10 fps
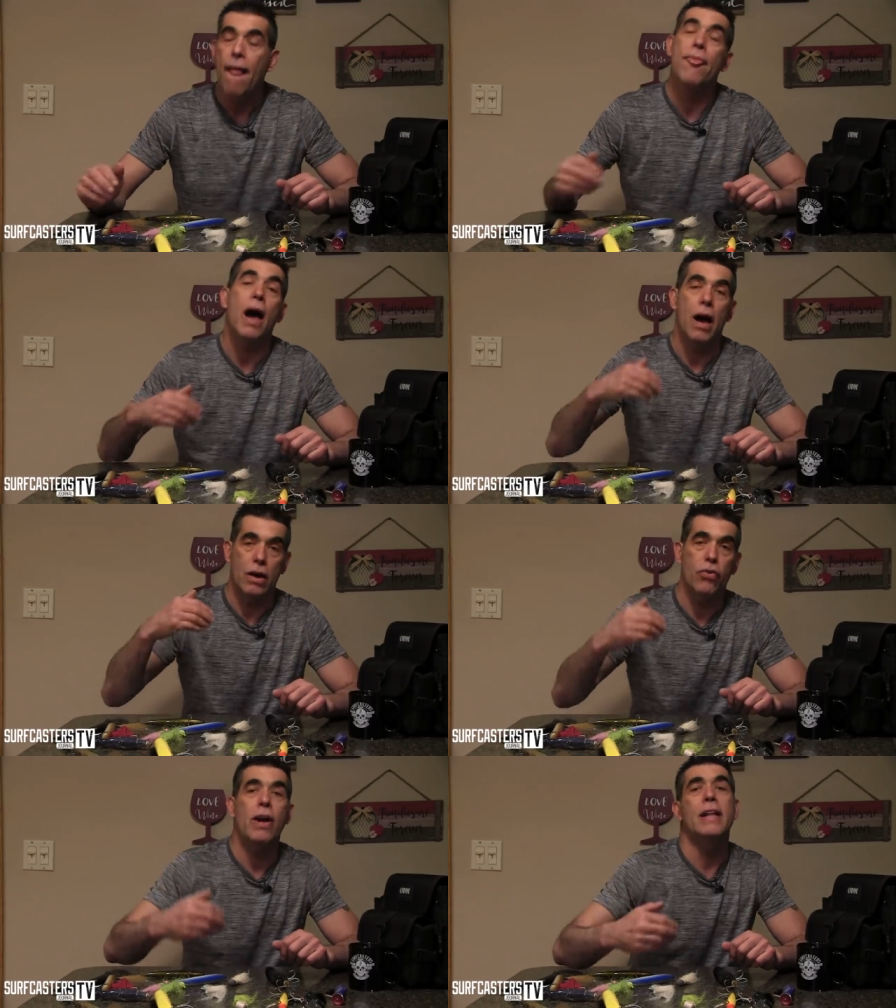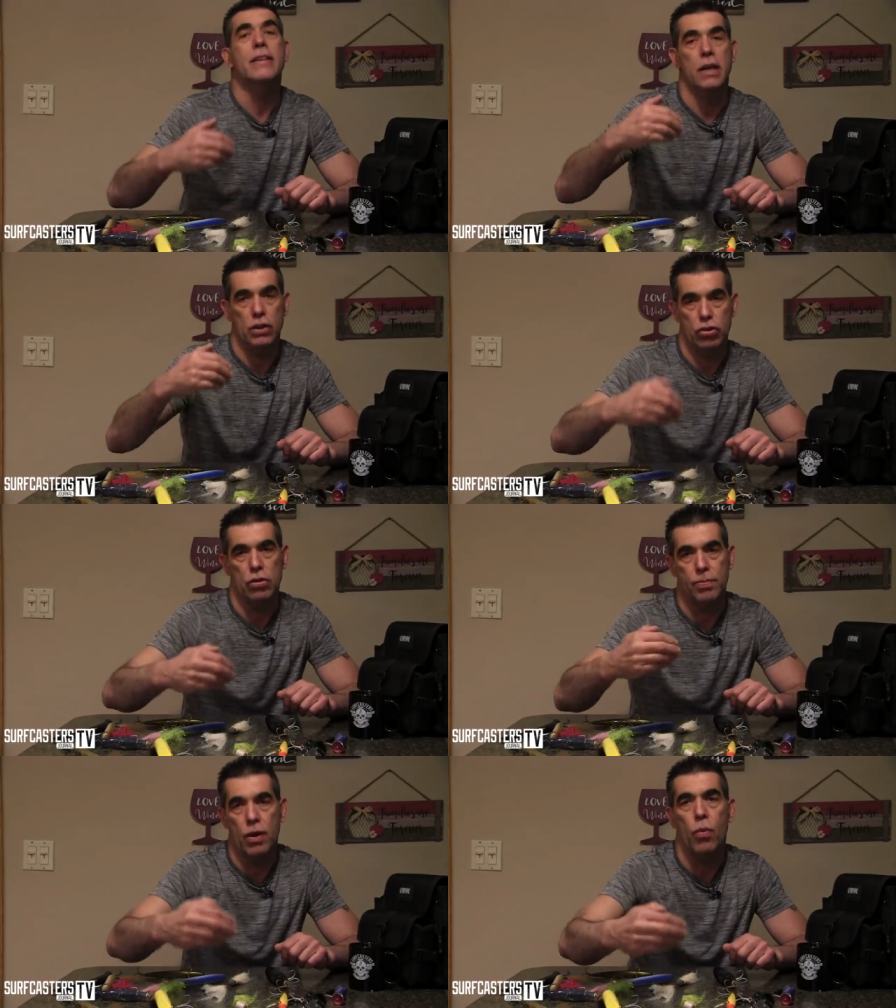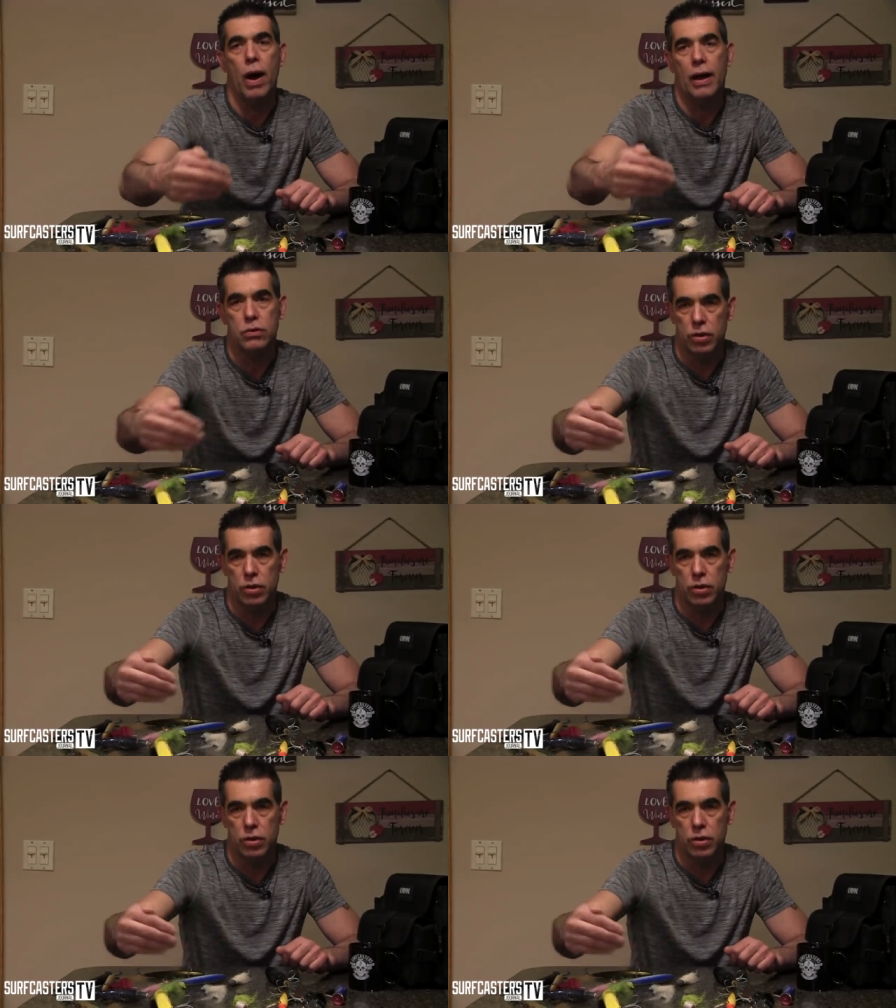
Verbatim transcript: Now, granted, it took me a while